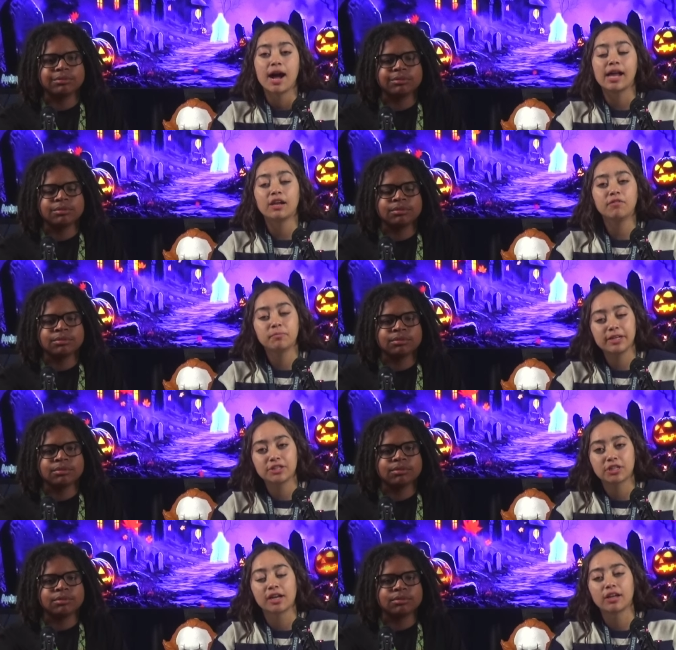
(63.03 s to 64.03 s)
Speaker 1: I love the
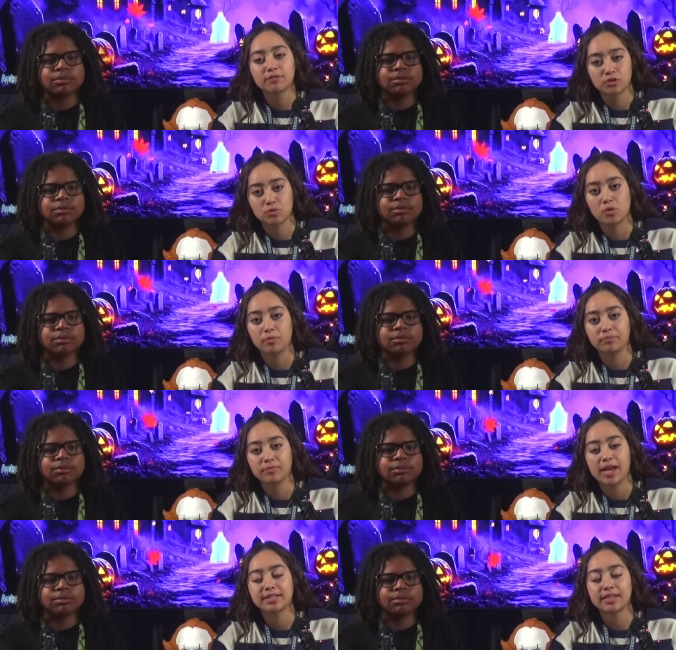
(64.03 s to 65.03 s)
beach and I love school.
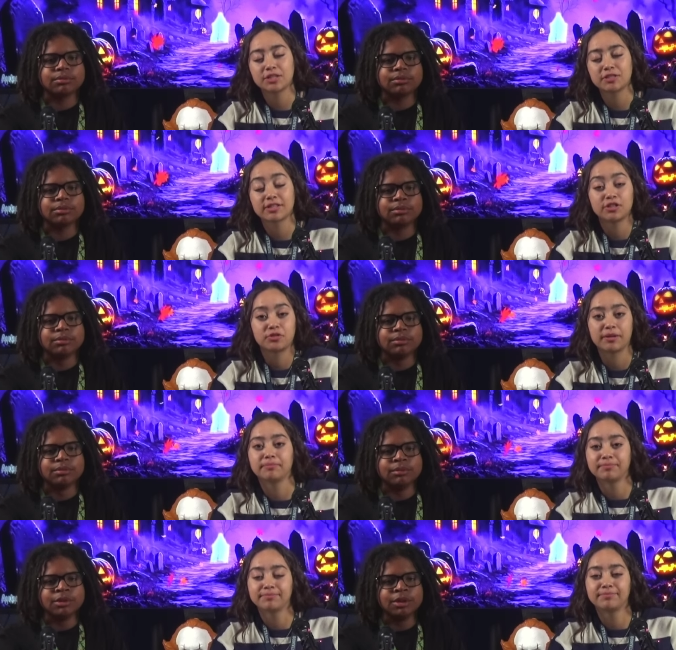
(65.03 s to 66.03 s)
SDSU sounds like a
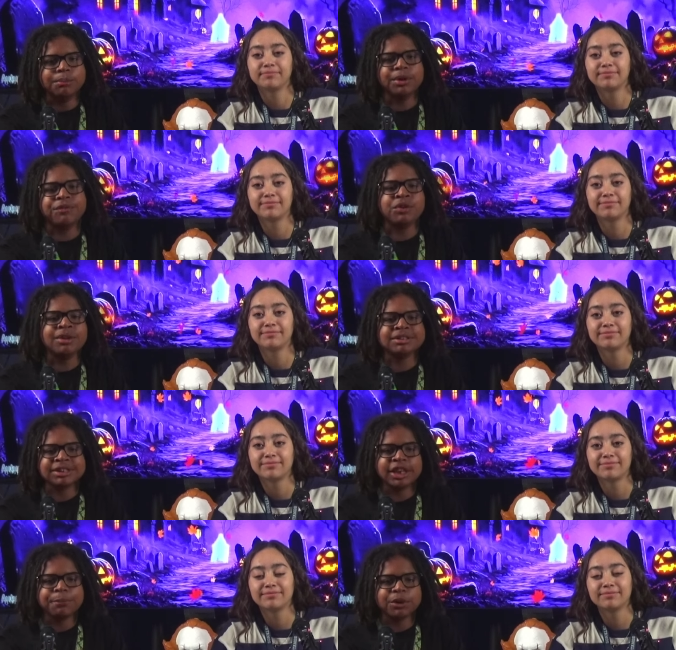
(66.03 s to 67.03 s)
dream.
Speaker 2: But if you like
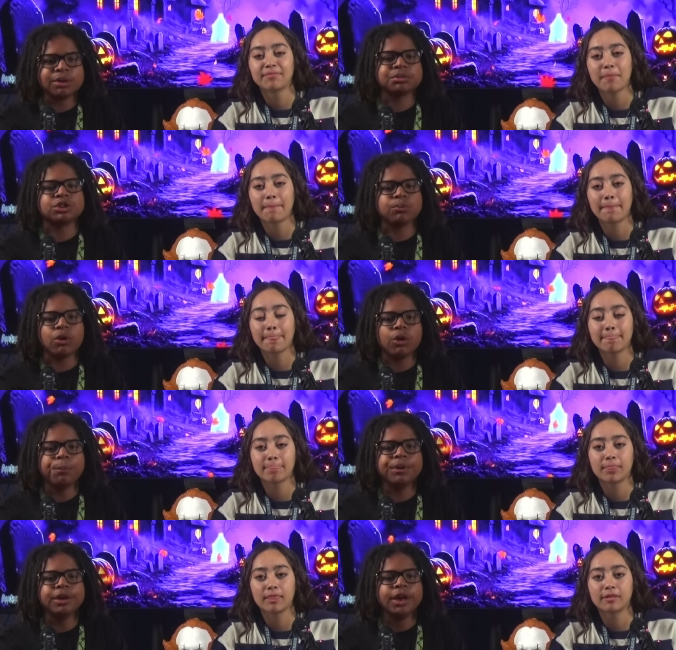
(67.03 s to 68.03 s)
to keep your options more
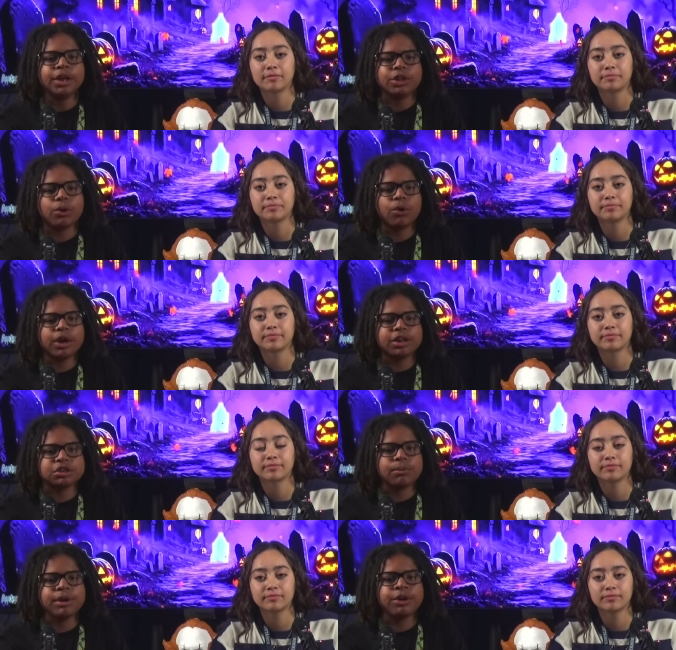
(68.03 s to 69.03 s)
open, the corner has
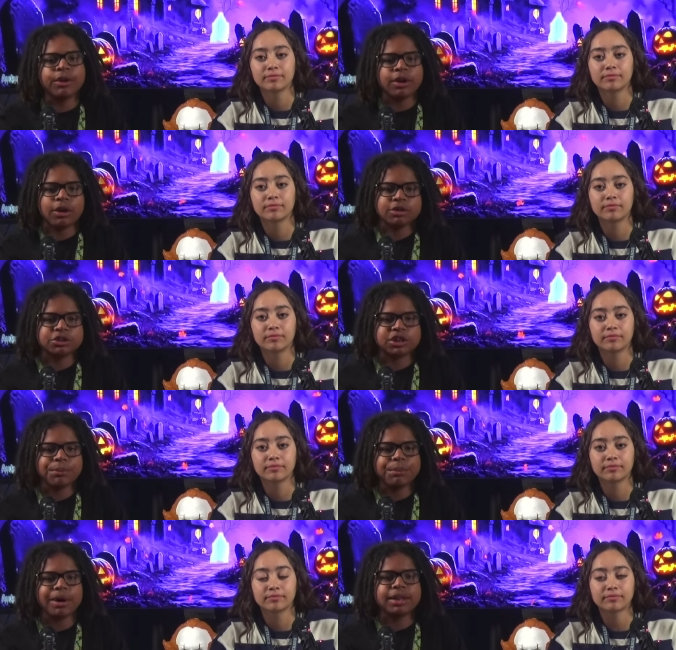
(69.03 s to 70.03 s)
so many great colleges
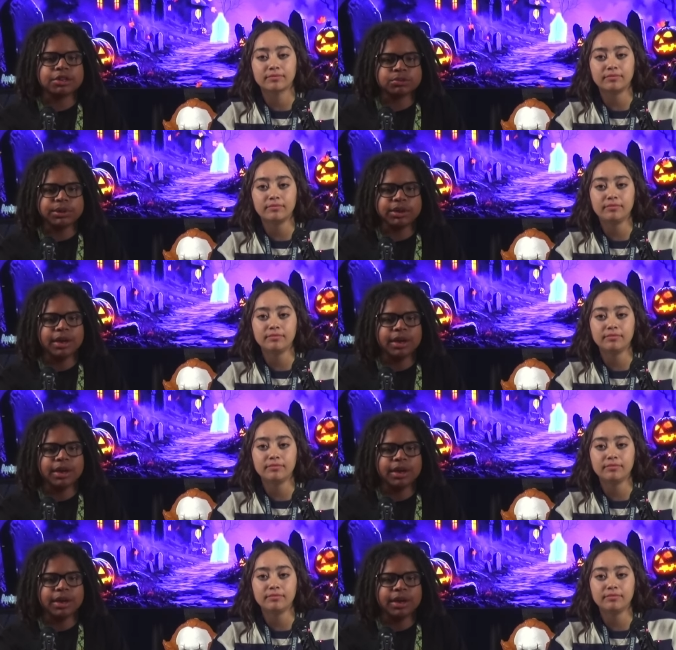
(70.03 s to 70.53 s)
coming by this week.